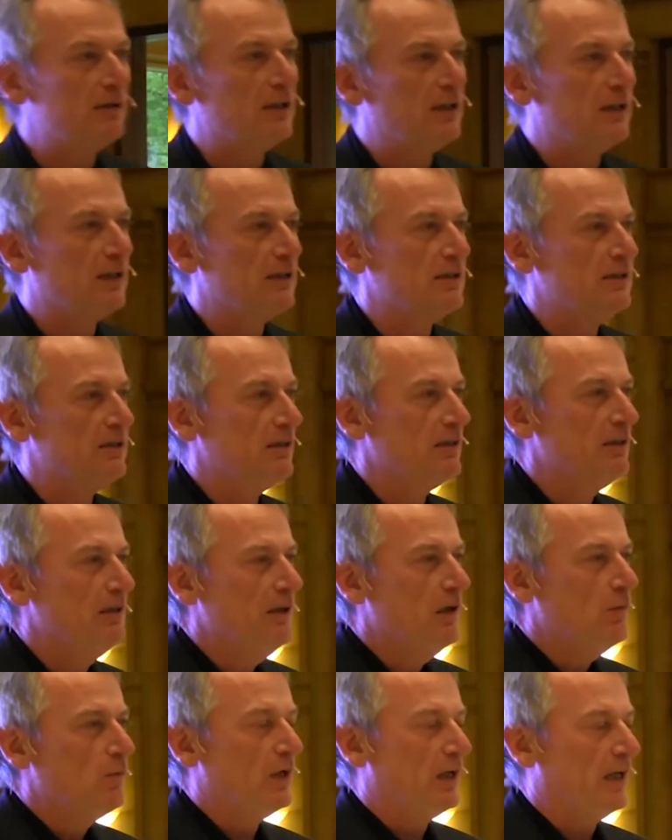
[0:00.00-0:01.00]
And
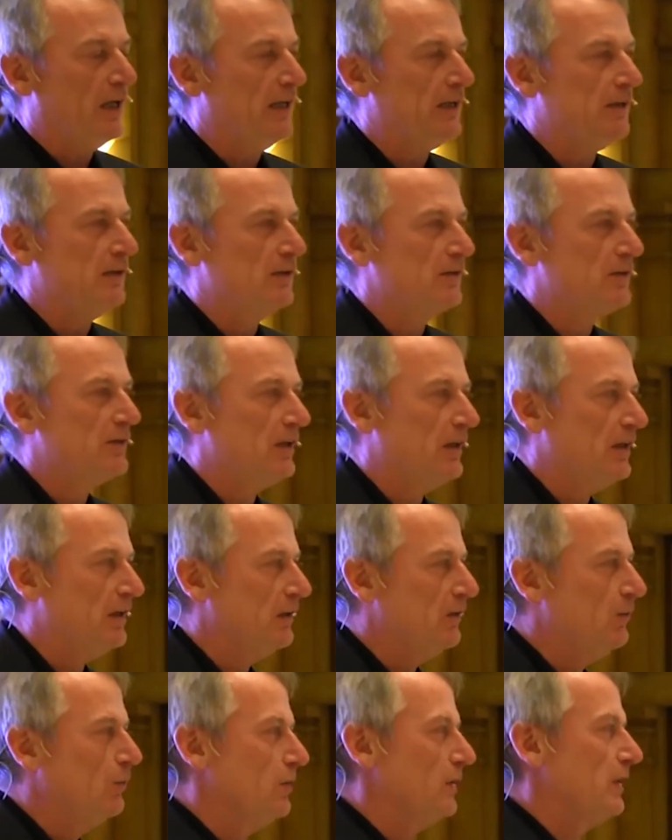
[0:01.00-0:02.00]
when Hans
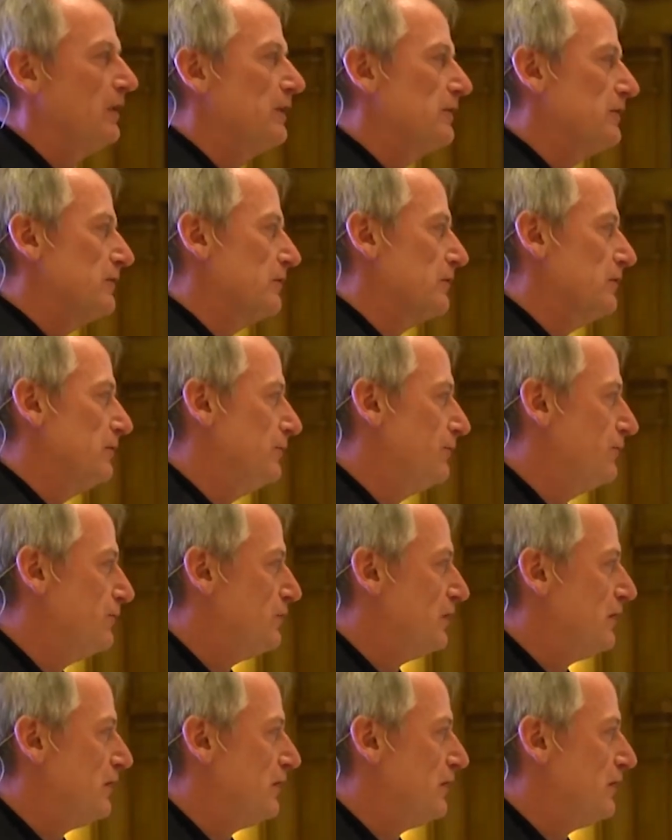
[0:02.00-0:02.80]
and the organisers of